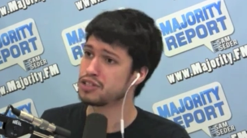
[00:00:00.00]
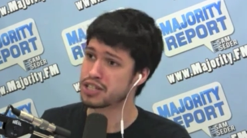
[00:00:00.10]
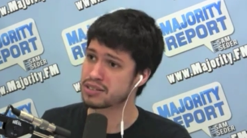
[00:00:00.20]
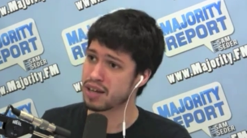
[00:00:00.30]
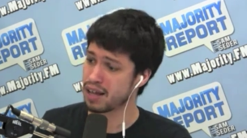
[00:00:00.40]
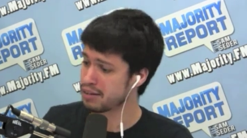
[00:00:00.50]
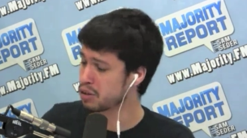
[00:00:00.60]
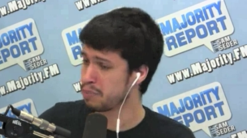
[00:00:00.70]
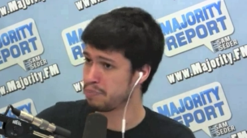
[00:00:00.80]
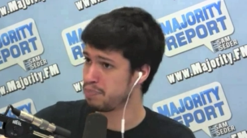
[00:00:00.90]
just
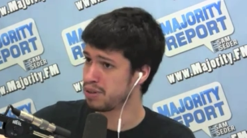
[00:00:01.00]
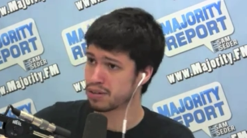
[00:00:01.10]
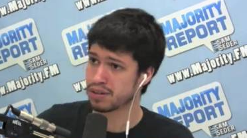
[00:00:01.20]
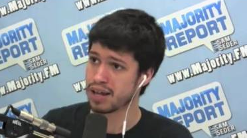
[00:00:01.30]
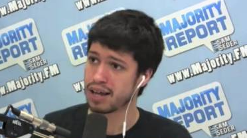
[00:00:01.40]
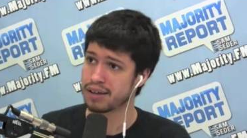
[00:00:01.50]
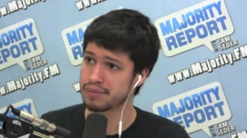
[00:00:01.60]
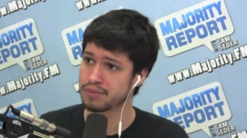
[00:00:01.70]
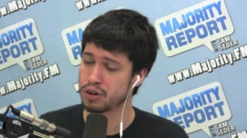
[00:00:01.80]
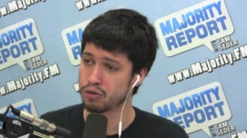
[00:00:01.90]
little
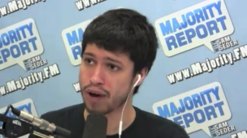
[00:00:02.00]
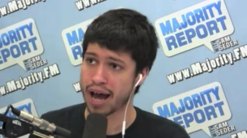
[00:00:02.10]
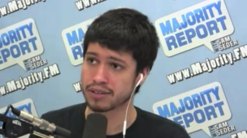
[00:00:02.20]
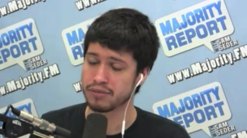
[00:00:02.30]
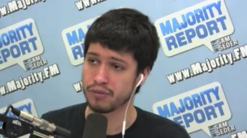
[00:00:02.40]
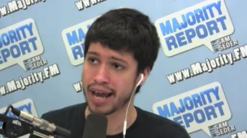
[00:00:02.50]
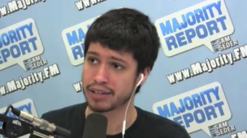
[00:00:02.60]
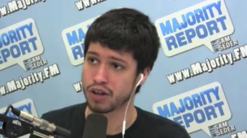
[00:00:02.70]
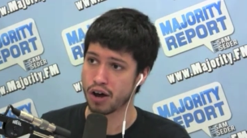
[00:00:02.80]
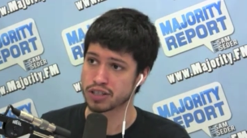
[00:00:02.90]

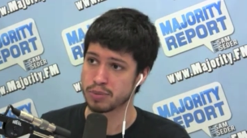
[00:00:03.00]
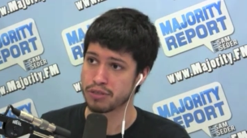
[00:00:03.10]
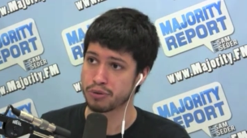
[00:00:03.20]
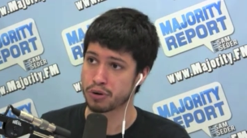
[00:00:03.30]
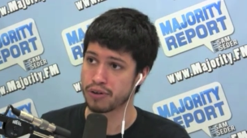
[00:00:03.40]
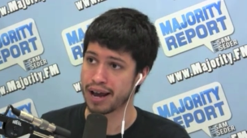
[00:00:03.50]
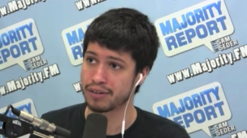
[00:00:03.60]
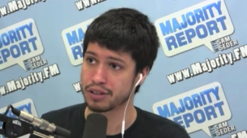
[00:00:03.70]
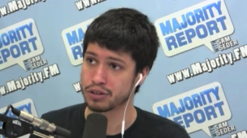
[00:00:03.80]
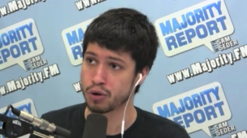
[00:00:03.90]
rag dolls to be thrown
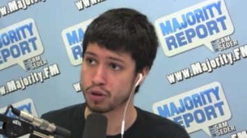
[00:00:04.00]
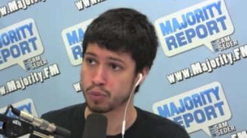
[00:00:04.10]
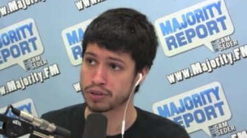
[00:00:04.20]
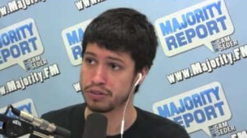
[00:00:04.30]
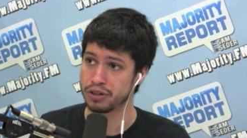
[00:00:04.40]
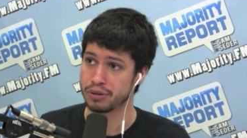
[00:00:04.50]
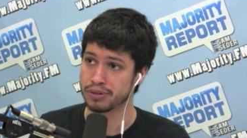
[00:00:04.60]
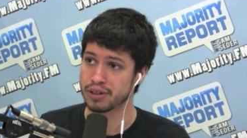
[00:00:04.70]
around and told what to do.